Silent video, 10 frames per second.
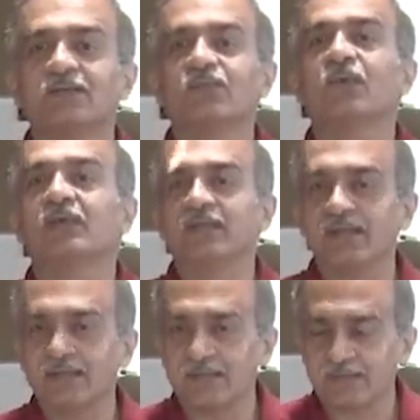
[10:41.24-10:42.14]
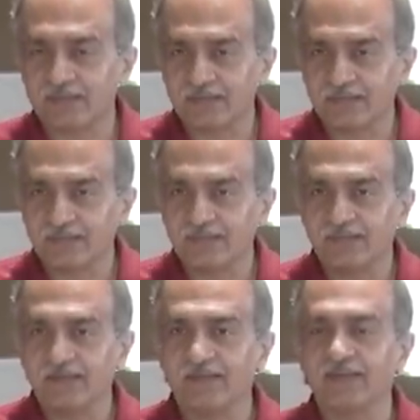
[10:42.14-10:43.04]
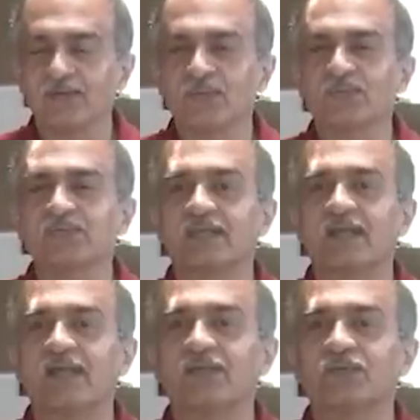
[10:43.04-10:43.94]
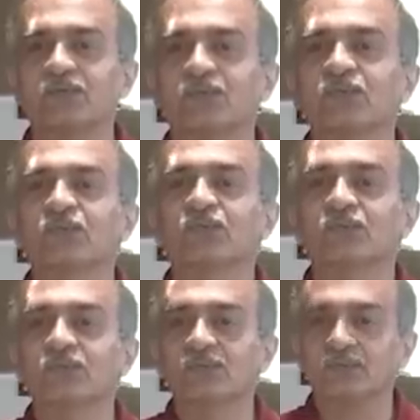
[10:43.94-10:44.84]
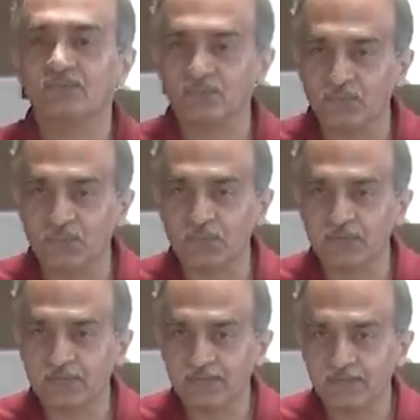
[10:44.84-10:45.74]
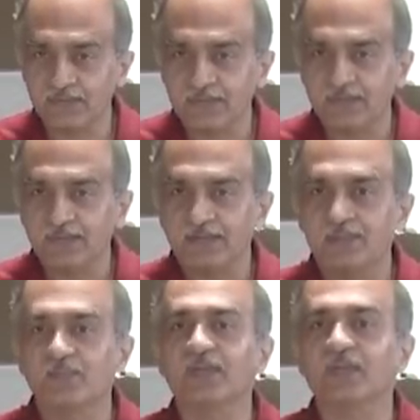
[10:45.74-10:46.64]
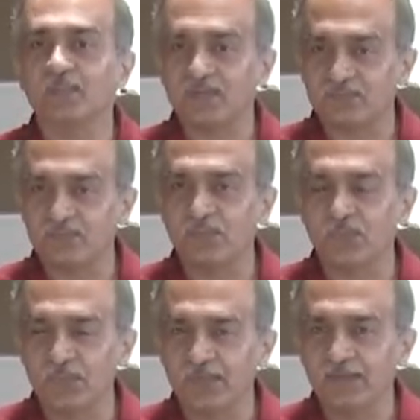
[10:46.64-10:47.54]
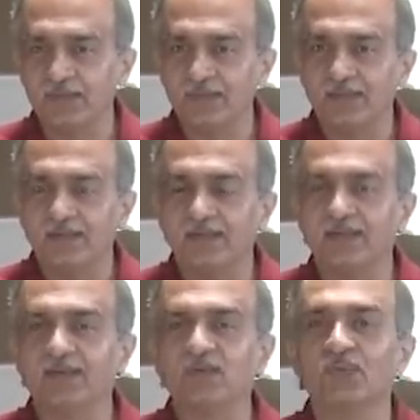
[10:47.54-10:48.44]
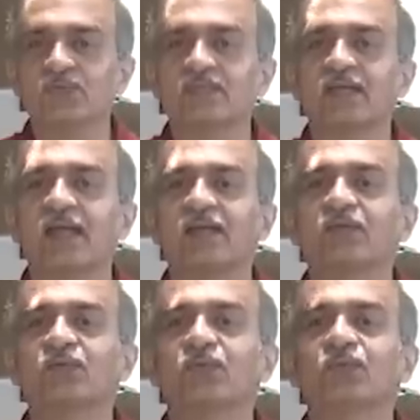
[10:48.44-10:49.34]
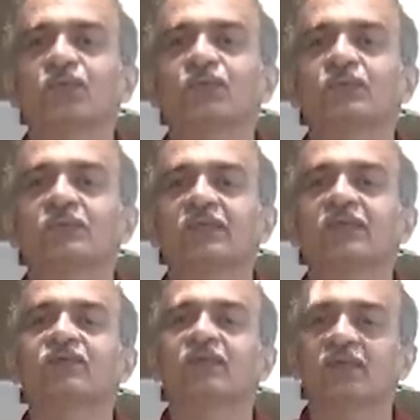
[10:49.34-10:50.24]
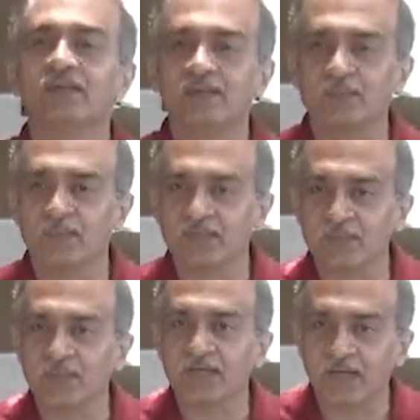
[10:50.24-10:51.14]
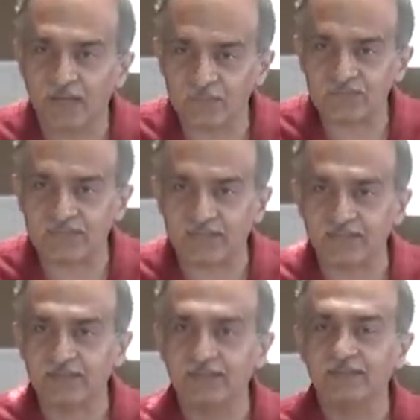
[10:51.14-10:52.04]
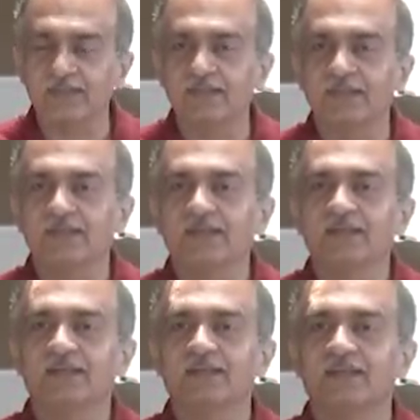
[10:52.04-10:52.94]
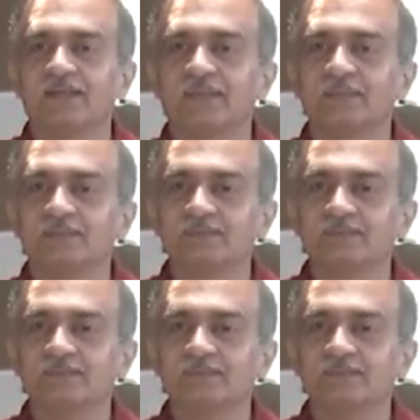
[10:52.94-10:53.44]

water. It includes the right to food, minimal food. It includes the right to even minimal housing, at